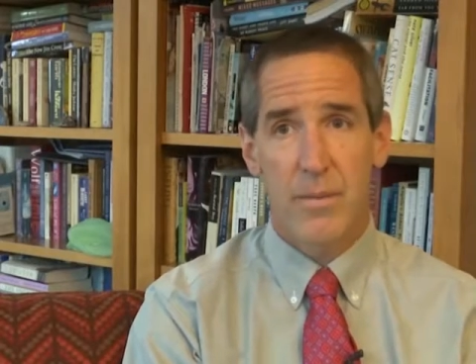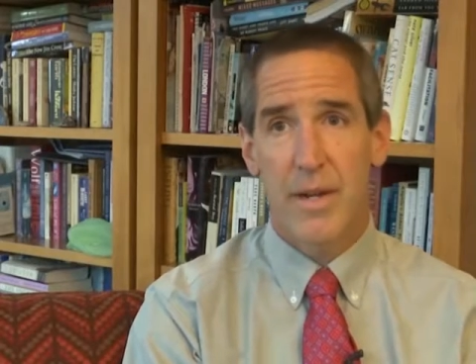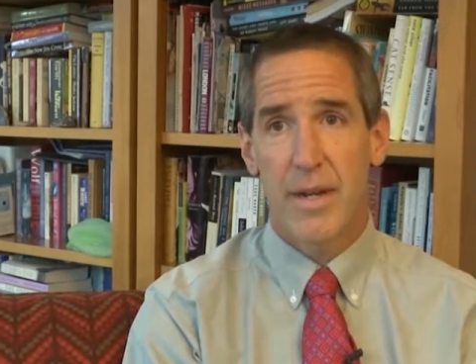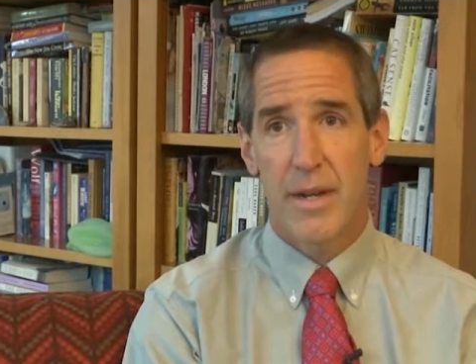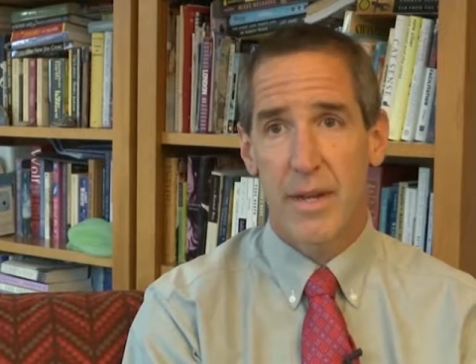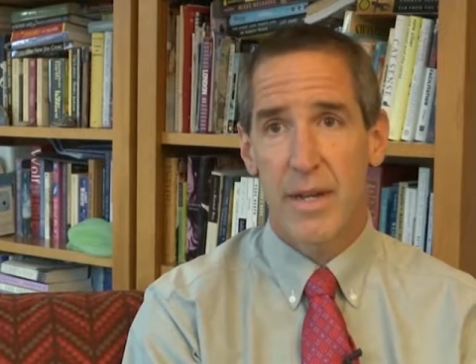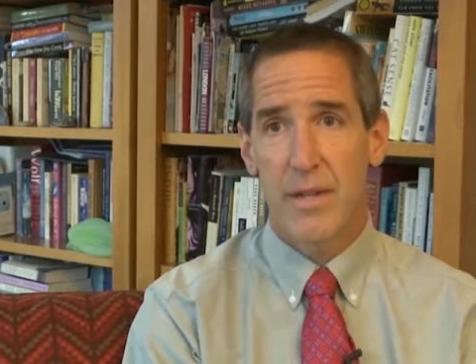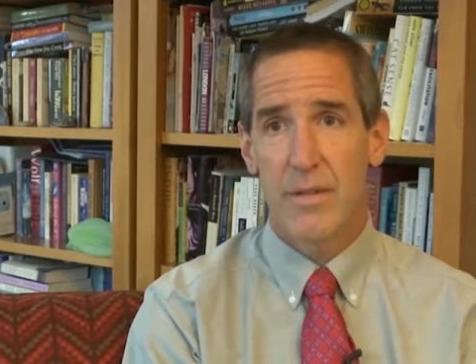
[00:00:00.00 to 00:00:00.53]
and
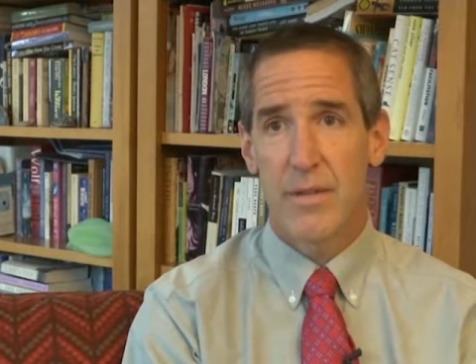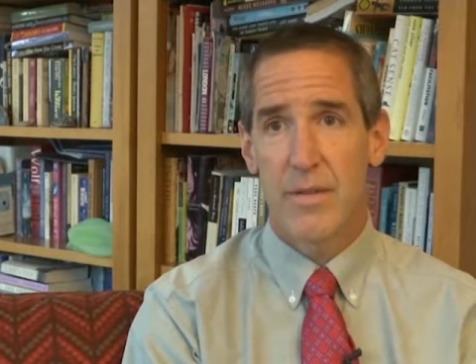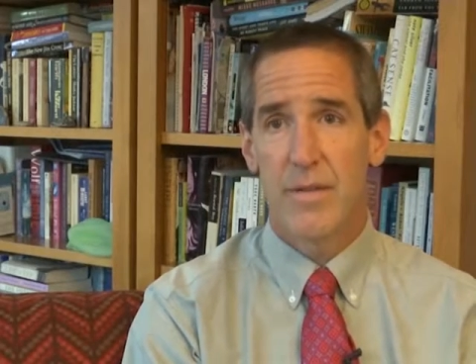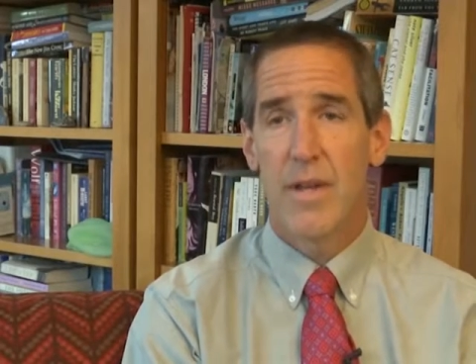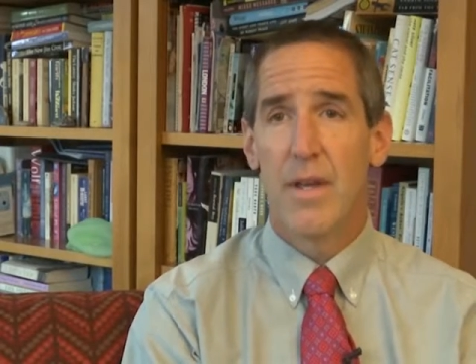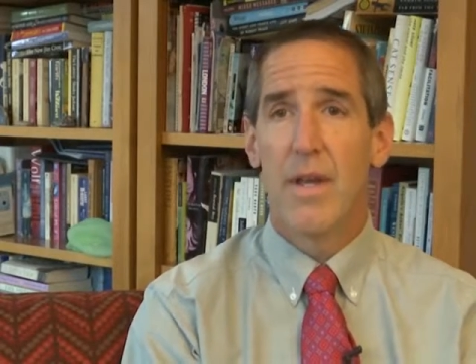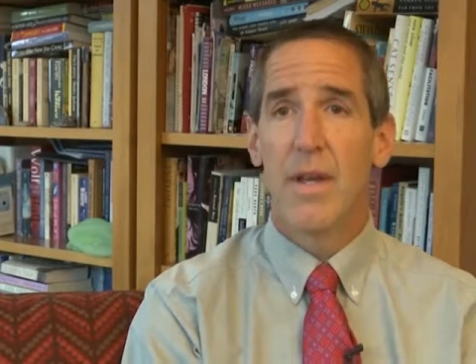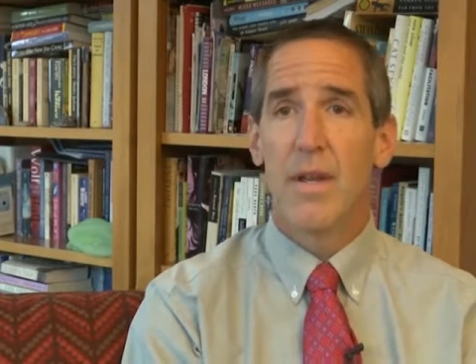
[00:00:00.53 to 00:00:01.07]

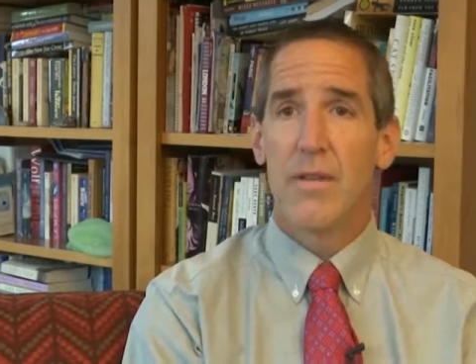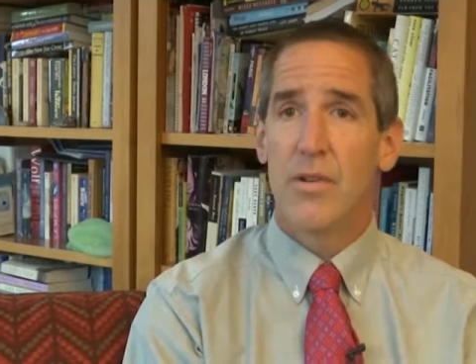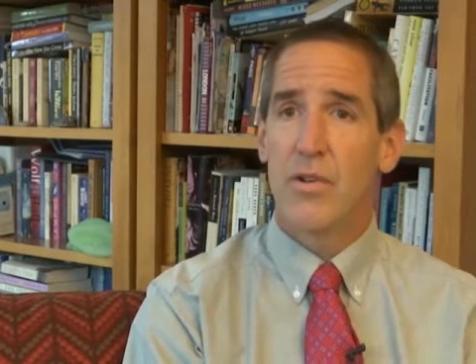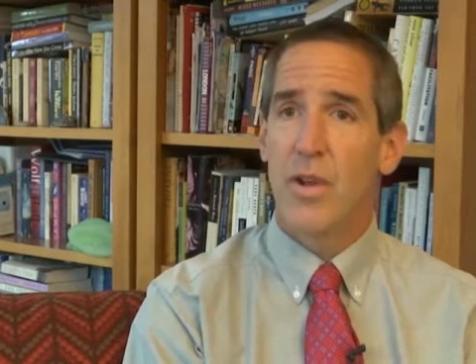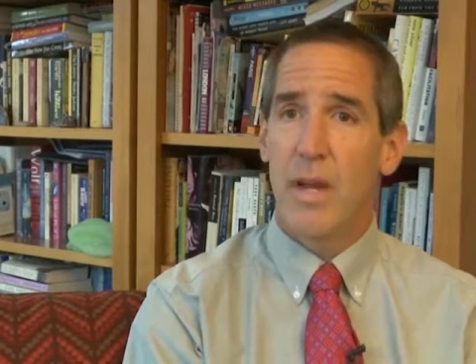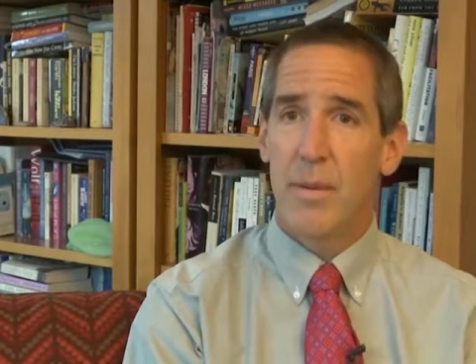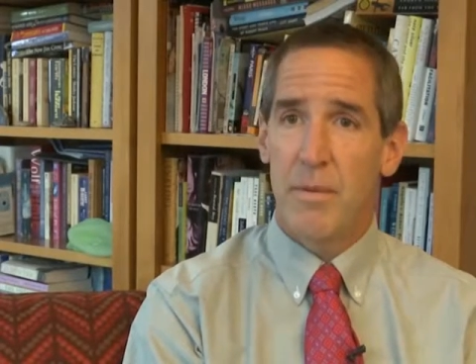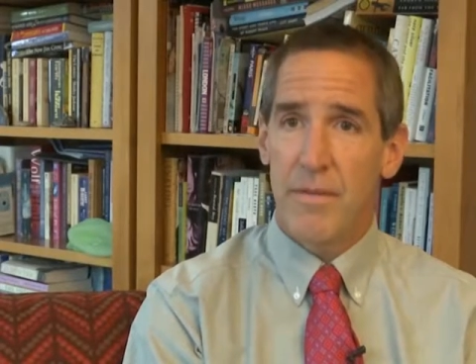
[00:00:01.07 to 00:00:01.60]
regulations to
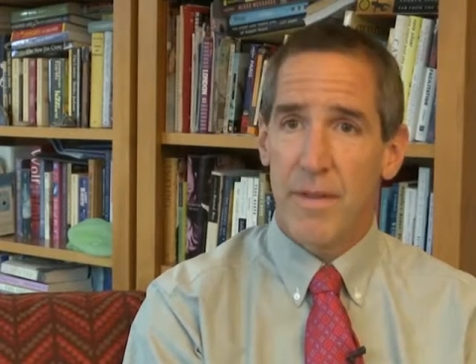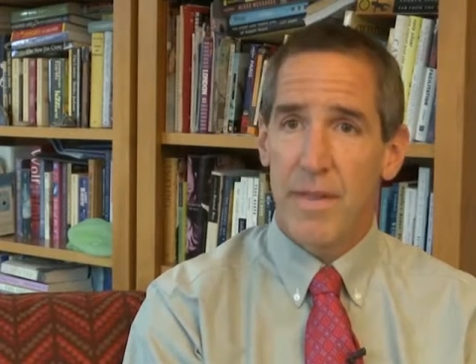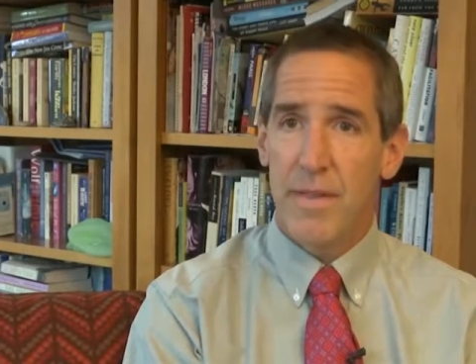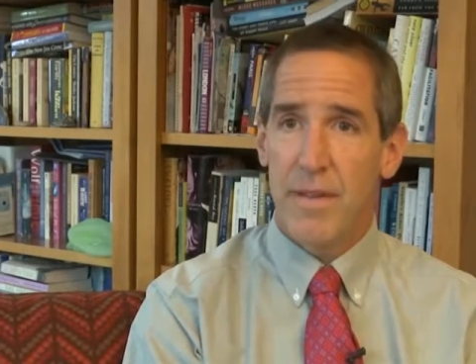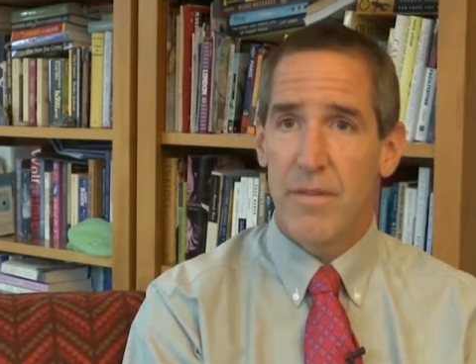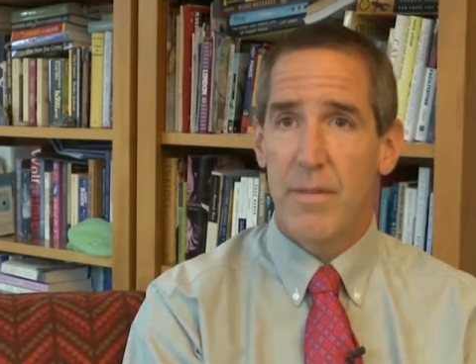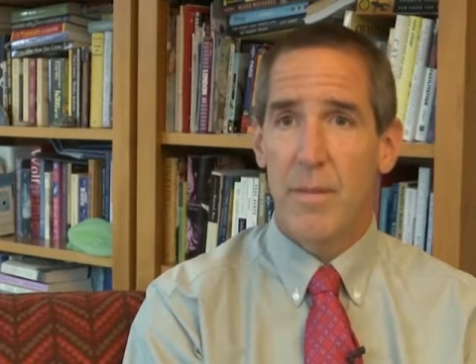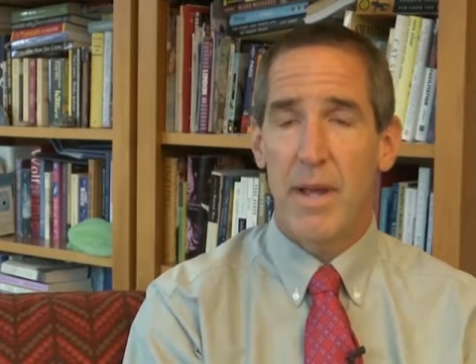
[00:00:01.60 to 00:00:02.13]
try to prevent
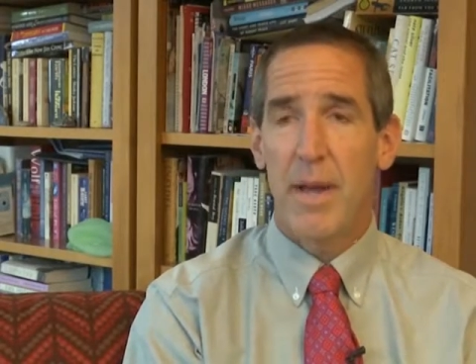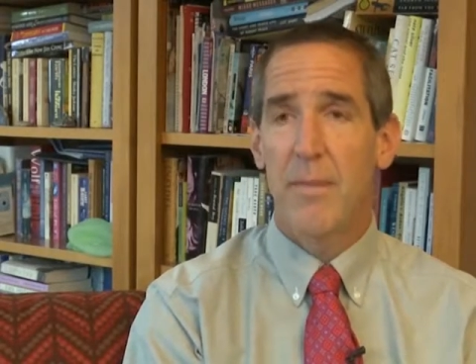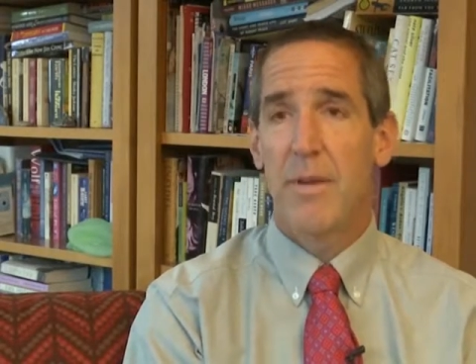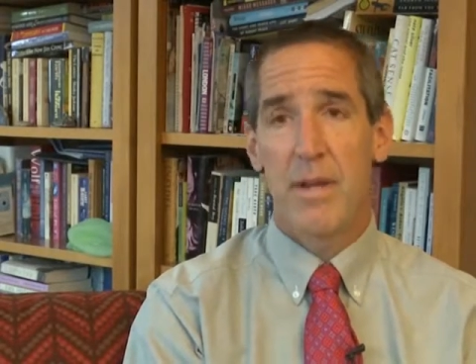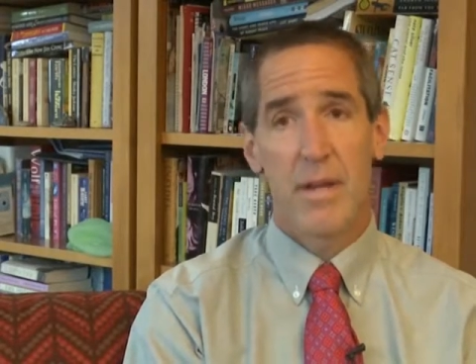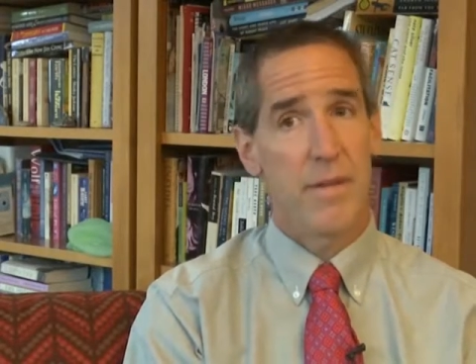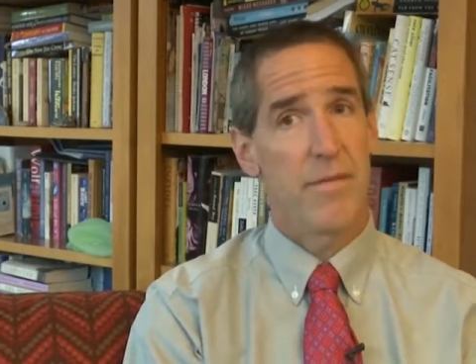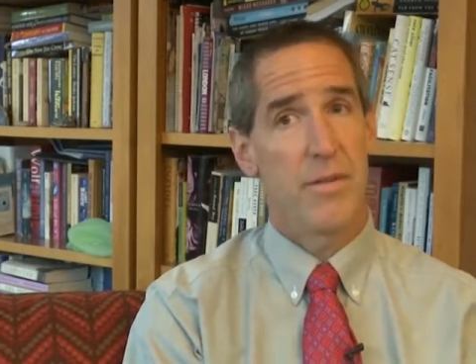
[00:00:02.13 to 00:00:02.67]
this from
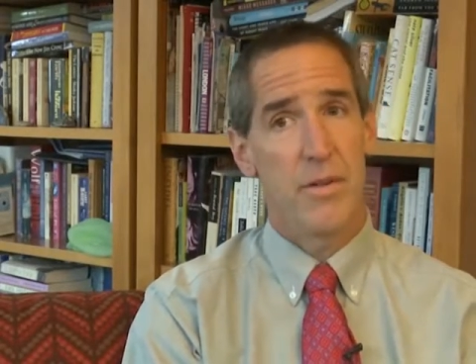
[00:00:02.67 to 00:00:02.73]
happening in the